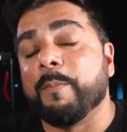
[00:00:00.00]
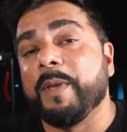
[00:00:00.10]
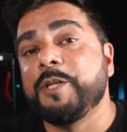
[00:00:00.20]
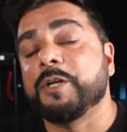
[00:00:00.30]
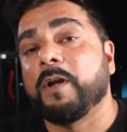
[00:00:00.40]
the
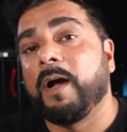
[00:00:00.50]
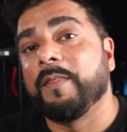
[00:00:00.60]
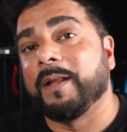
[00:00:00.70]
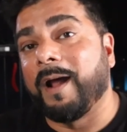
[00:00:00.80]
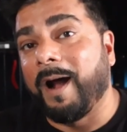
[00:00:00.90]
major
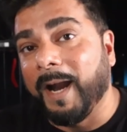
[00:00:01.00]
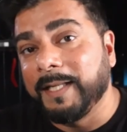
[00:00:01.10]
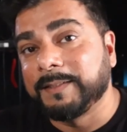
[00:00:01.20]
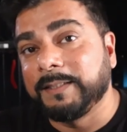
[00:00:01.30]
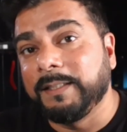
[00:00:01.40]
con that I
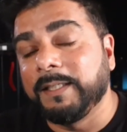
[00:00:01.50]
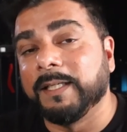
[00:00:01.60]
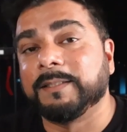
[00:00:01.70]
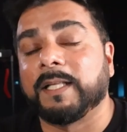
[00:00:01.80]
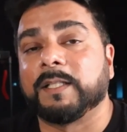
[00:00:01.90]
see
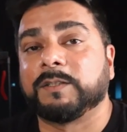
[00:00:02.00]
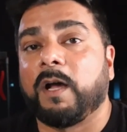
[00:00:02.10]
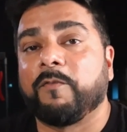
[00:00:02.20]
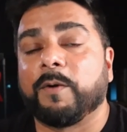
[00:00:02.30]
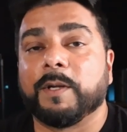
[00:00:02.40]
is that the
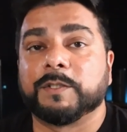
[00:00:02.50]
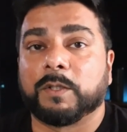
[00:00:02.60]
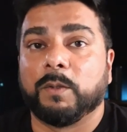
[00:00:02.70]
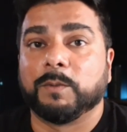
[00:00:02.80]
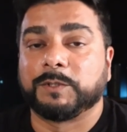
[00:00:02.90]
software is
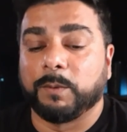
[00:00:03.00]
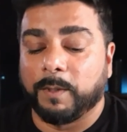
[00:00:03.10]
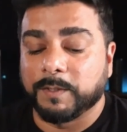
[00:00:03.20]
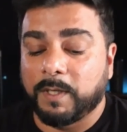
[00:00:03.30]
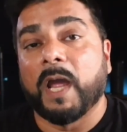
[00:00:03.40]
closed
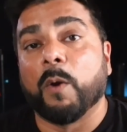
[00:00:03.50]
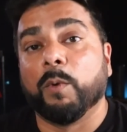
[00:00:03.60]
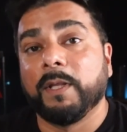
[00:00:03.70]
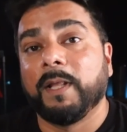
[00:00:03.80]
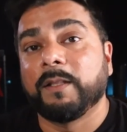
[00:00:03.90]
source. I
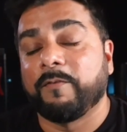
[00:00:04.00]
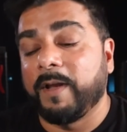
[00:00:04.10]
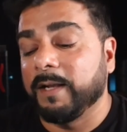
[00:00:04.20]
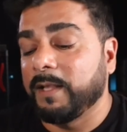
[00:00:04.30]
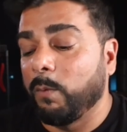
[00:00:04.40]
really like the
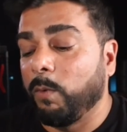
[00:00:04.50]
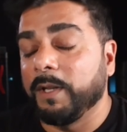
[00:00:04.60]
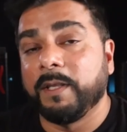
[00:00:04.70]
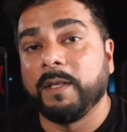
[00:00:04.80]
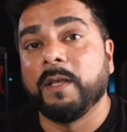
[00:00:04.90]
fact that
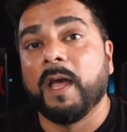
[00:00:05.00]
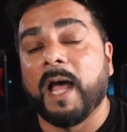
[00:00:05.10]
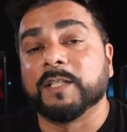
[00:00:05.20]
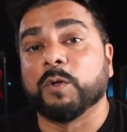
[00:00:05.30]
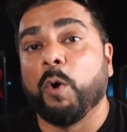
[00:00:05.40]
OneKey
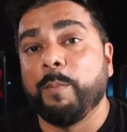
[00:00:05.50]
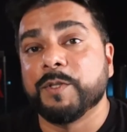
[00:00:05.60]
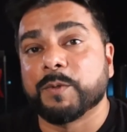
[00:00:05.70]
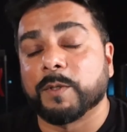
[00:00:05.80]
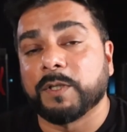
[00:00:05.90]
has open
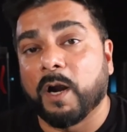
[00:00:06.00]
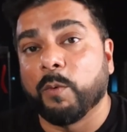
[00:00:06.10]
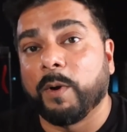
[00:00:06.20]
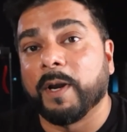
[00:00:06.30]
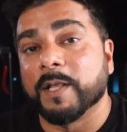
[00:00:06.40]
source
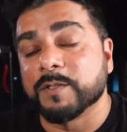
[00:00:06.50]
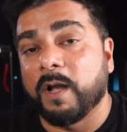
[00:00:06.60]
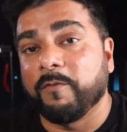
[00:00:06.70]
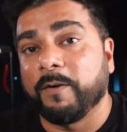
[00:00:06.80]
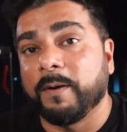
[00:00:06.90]
hardware and
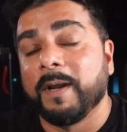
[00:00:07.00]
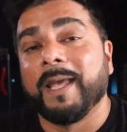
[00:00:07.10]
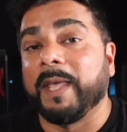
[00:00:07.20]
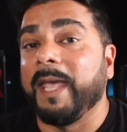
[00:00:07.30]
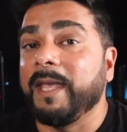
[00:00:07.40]
software,
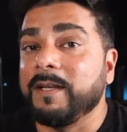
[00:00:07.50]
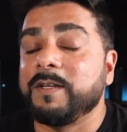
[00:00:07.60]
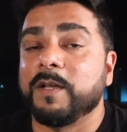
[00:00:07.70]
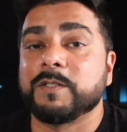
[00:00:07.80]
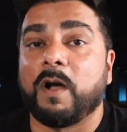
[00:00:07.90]
and
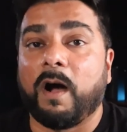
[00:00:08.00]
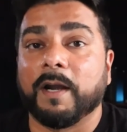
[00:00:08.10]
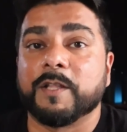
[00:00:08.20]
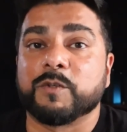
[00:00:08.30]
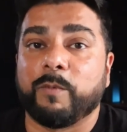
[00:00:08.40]
does
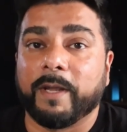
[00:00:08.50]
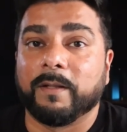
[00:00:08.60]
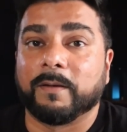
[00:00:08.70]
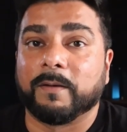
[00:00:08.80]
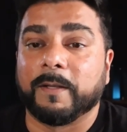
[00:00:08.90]
audits
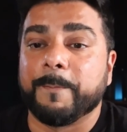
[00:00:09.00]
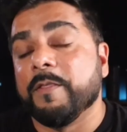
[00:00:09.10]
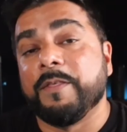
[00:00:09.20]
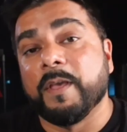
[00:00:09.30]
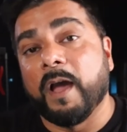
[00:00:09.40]
regularly.
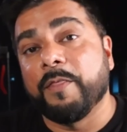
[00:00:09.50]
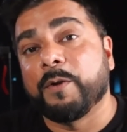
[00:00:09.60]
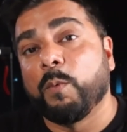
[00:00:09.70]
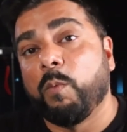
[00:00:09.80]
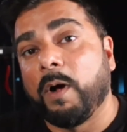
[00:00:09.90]
The
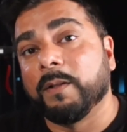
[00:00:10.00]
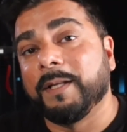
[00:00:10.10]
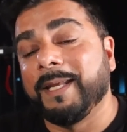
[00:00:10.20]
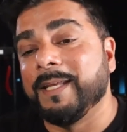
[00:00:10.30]
other wallet